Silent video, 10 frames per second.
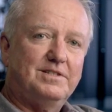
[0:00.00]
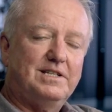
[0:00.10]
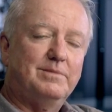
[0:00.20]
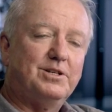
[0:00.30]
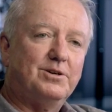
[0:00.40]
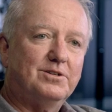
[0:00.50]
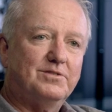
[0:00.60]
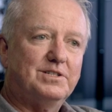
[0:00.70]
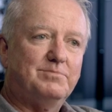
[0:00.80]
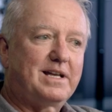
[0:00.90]

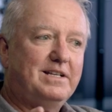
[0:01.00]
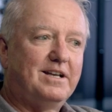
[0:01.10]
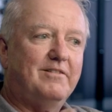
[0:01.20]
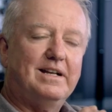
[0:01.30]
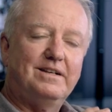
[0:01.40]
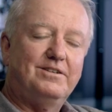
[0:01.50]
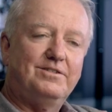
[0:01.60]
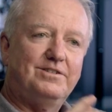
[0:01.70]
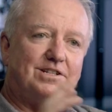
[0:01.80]
cinematographers may go out and